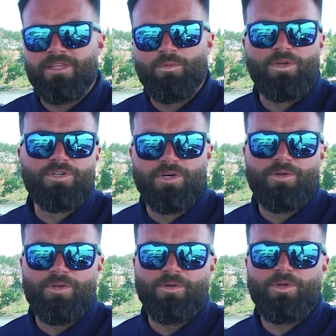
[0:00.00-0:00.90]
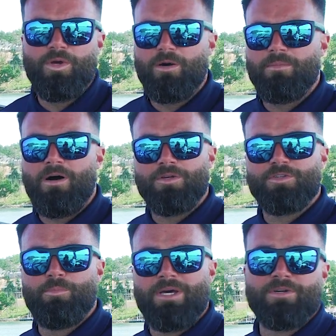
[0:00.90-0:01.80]
that we showed you, you help
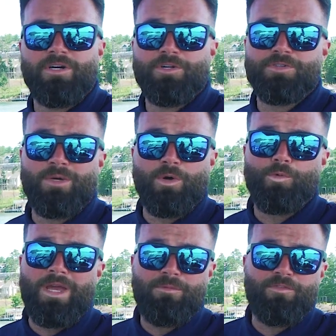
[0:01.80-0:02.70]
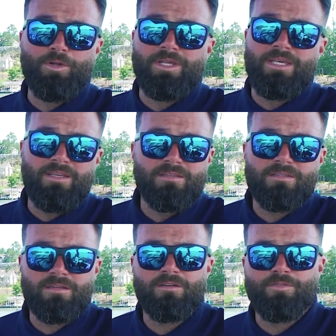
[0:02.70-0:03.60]
also better understand what ram fill
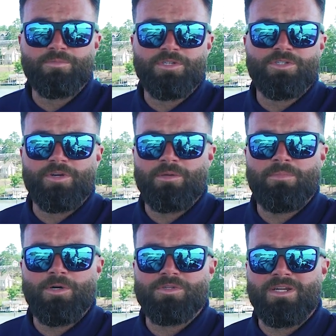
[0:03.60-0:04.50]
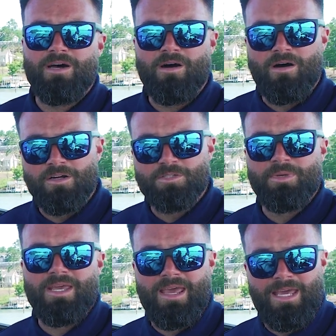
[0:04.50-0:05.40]
is from Centurion boats and how awesome
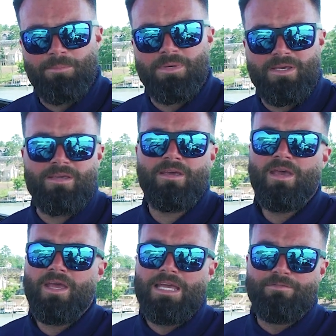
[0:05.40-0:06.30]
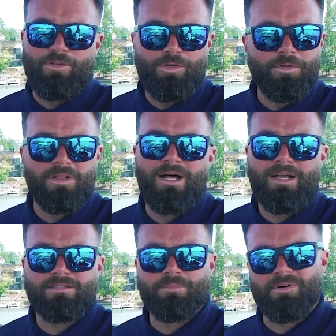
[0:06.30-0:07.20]
it can be if you
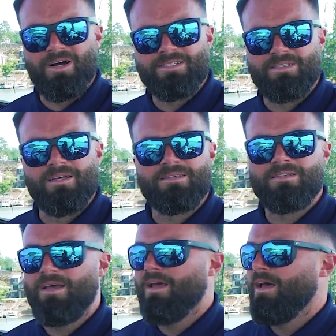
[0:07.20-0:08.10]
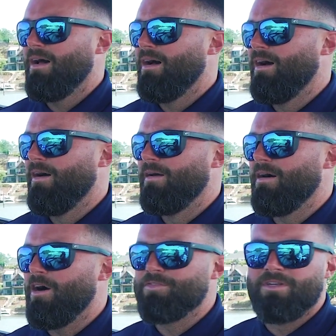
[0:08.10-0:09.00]
utilize the process.
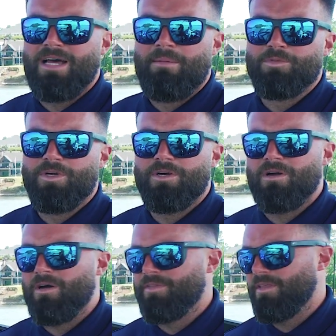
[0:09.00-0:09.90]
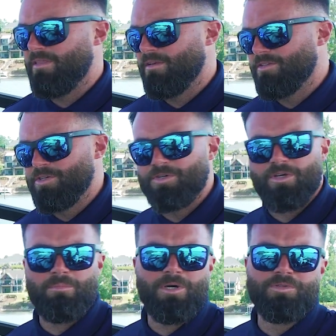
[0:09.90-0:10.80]
Oftentimes we'll hear, oh, the
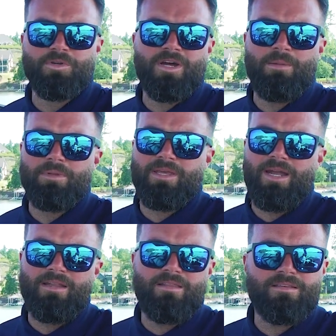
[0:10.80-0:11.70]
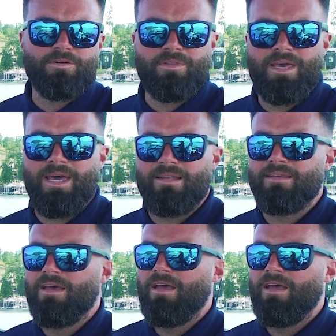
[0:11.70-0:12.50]
Centurion boats are complicated, this or that,